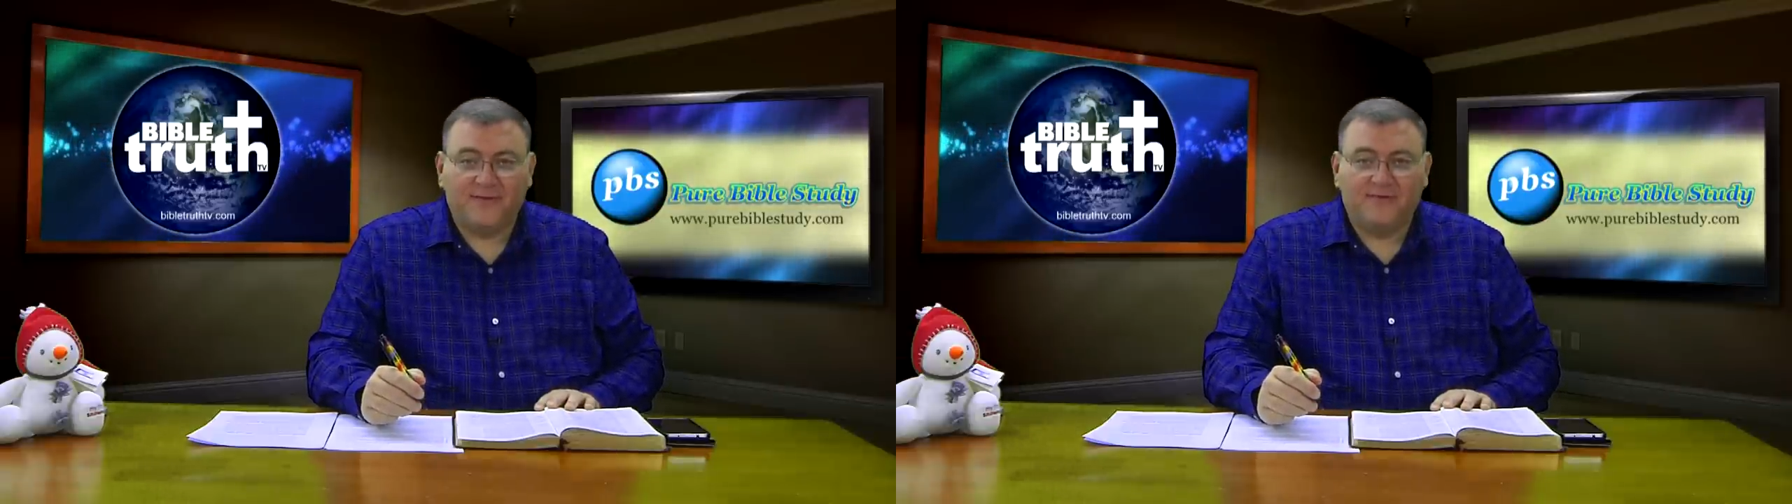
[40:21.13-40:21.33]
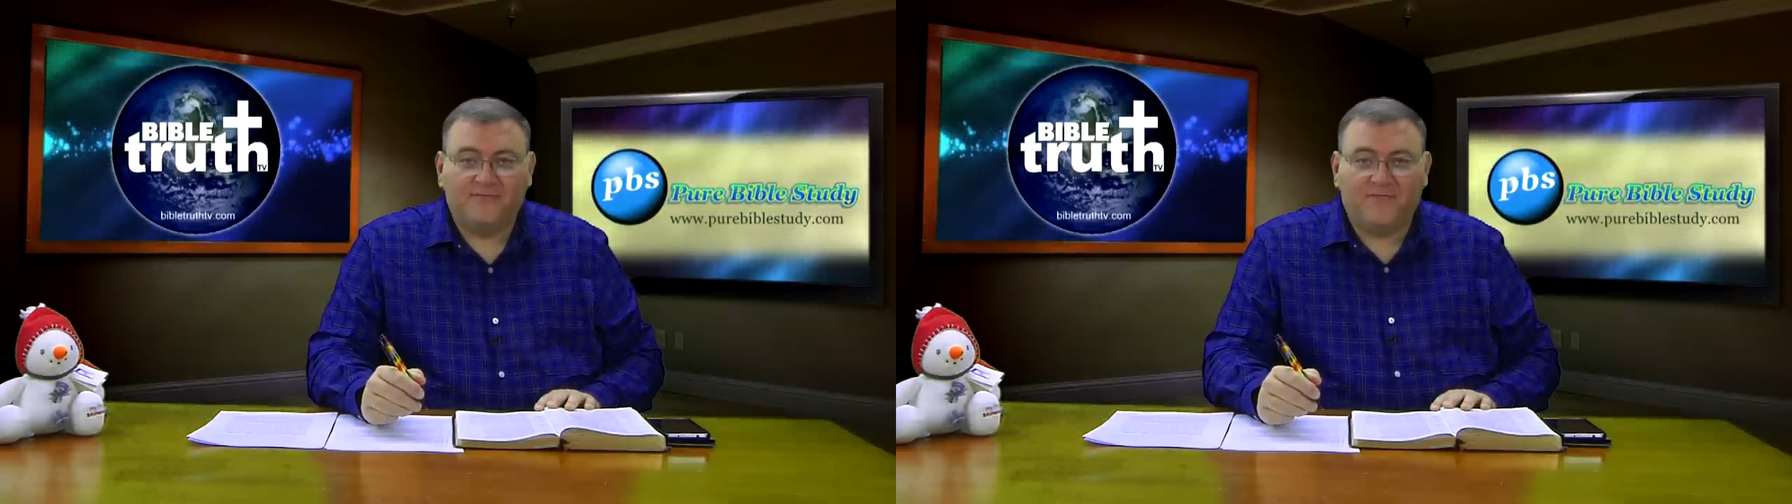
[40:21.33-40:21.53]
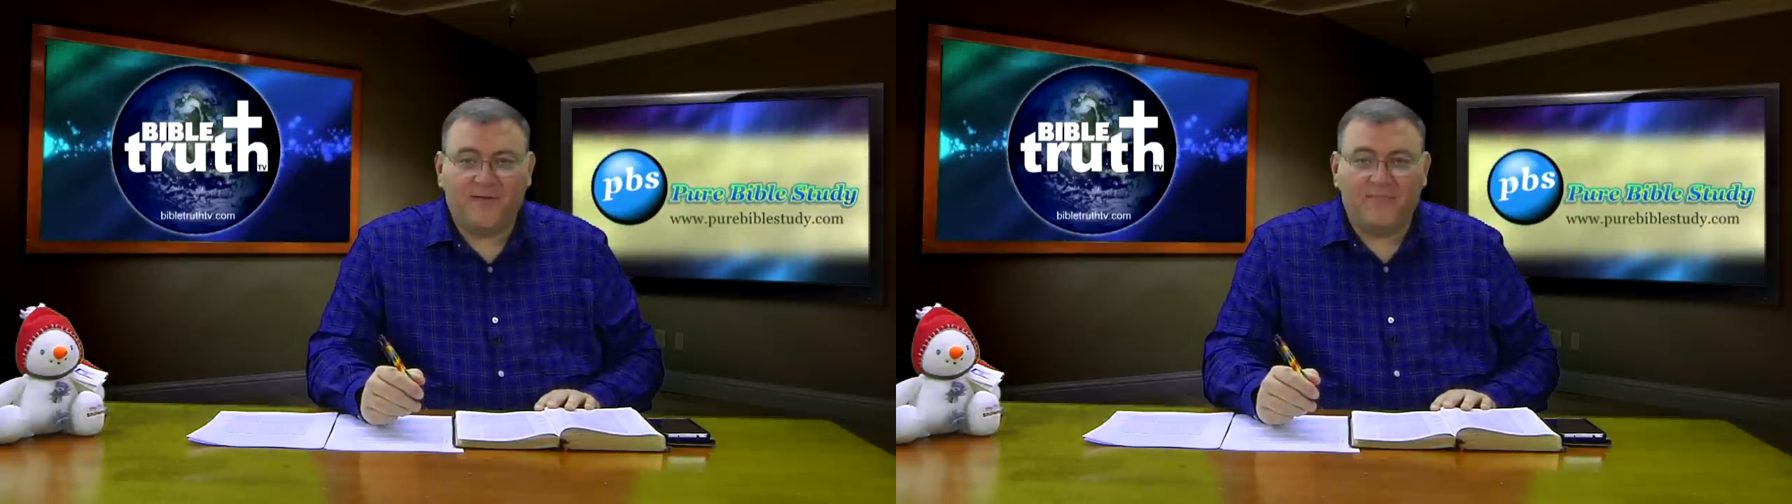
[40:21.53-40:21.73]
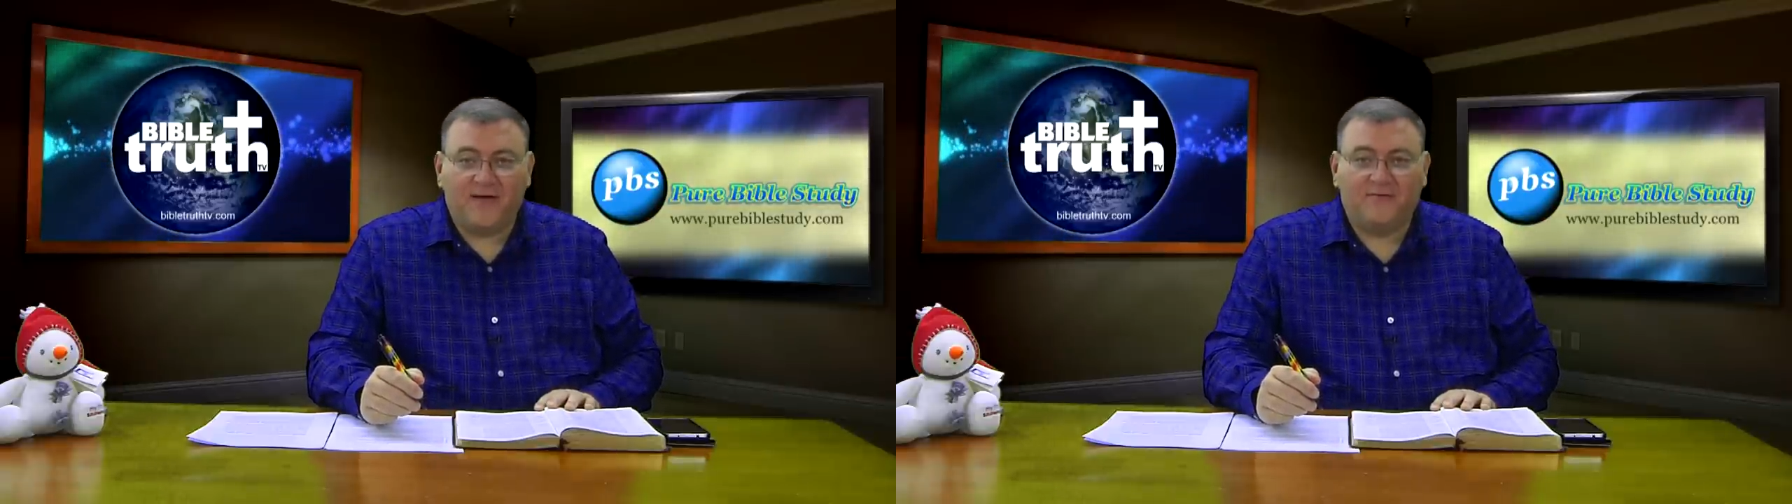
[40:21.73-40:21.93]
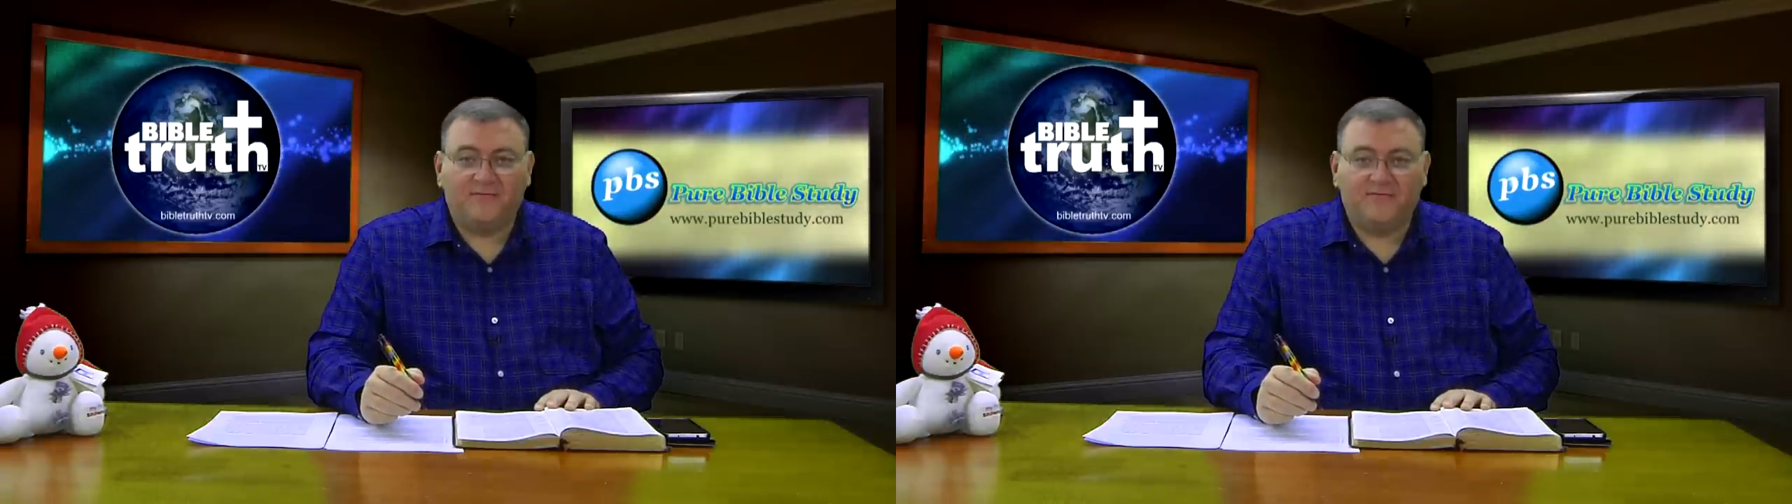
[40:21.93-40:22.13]

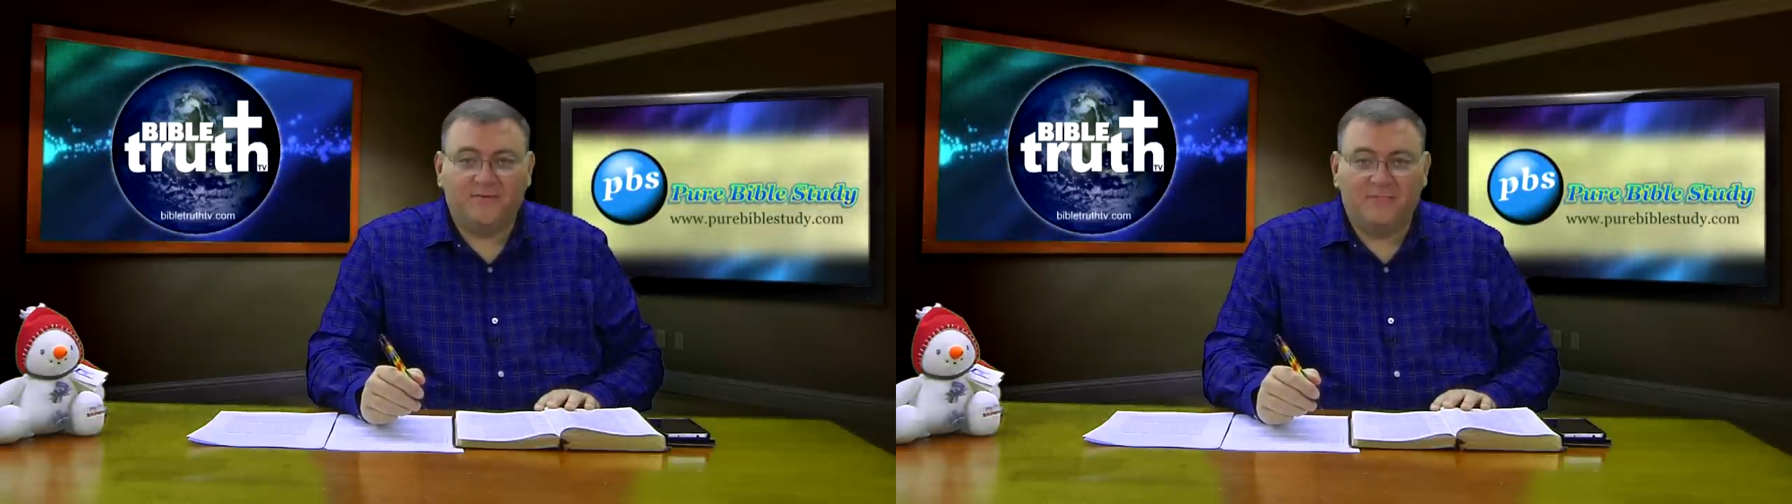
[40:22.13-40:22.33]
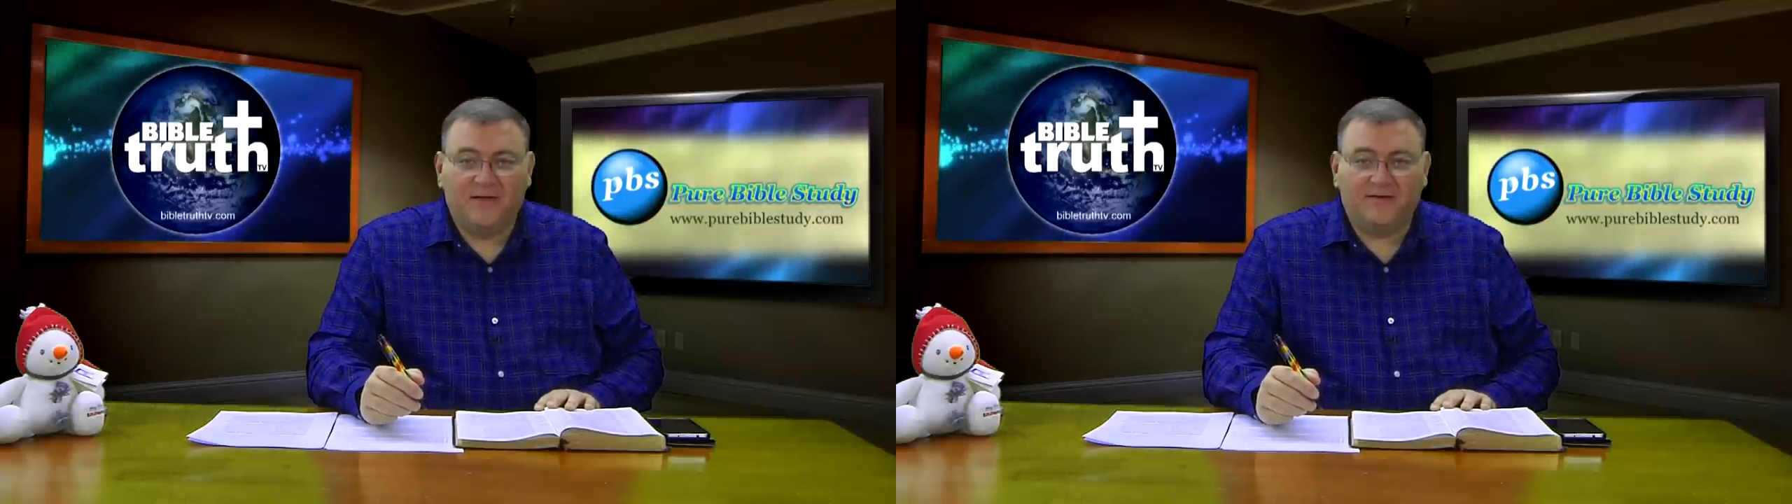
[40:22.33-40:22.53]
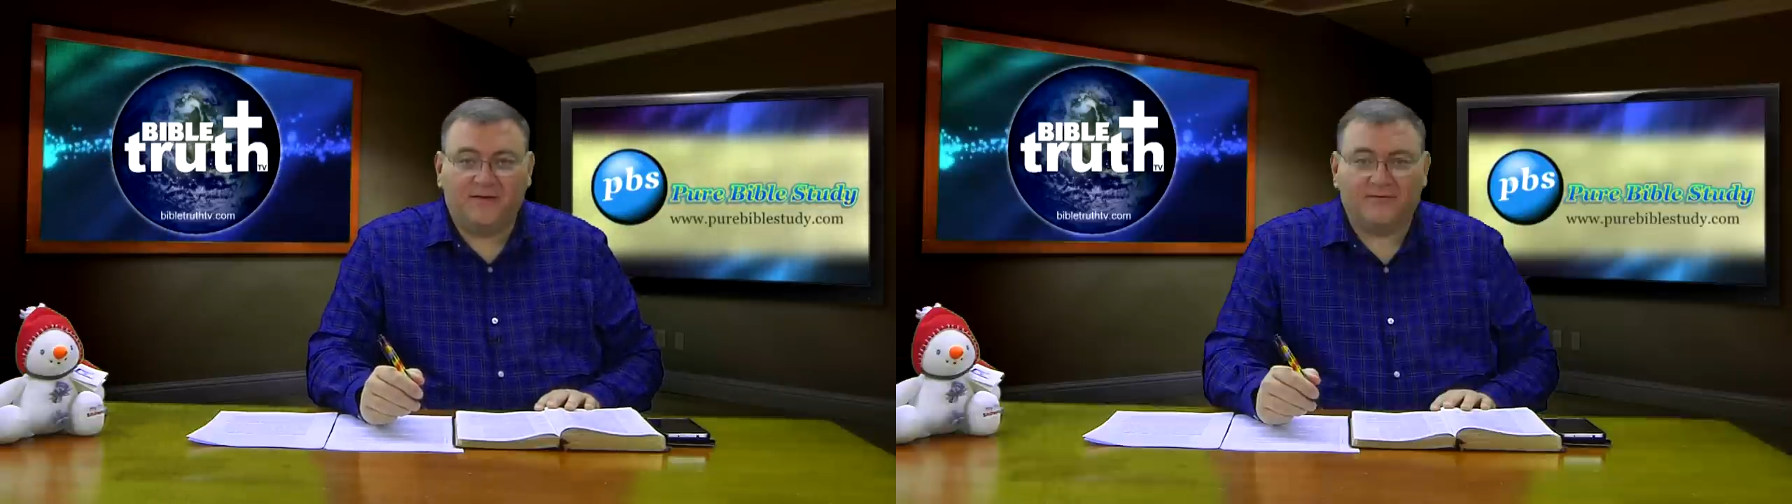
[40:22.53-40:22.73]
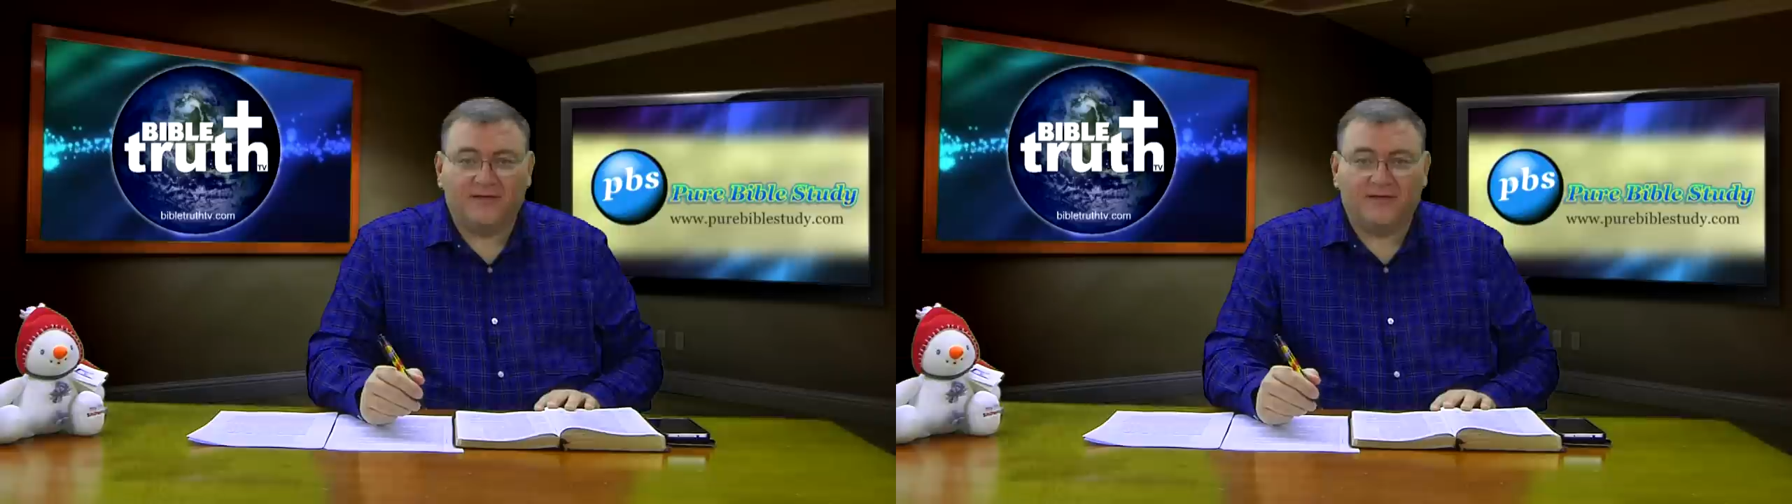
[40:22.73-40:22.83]
female dominion.